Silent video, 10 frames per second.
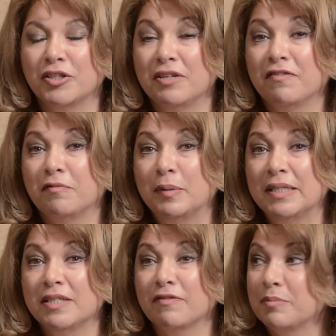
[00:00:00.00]
Chief of
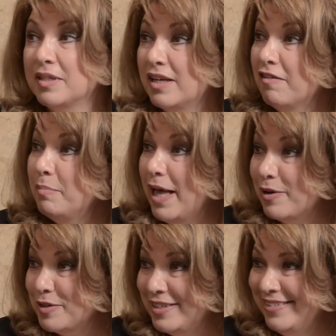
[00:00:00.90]
Police from City of
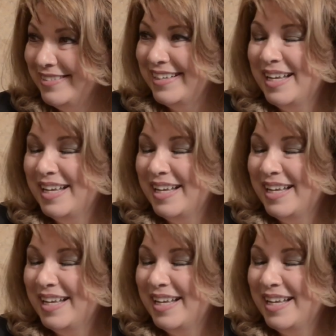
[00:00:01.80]
Patterson,